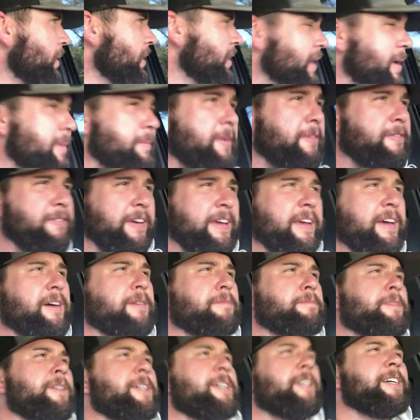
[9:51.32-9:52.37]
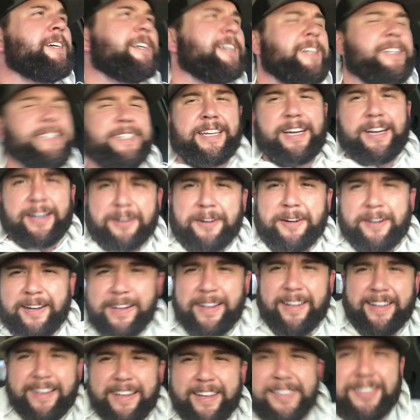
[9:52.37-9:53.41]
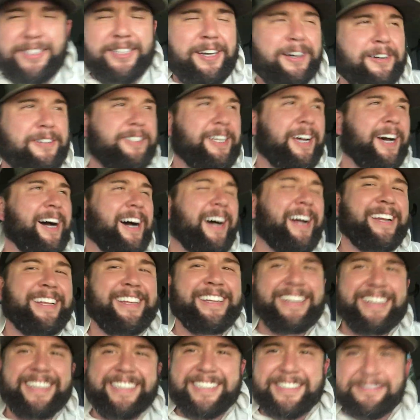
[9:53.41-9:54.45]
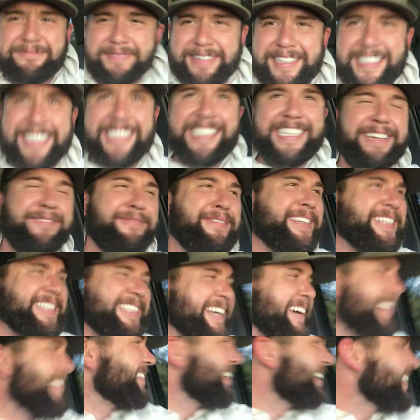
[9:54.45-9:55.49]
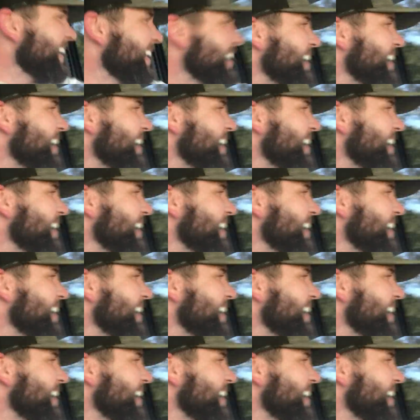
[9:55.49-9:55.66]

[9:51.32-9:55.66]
wouldn't let me film. So it shows how hot it is in Mississippi. So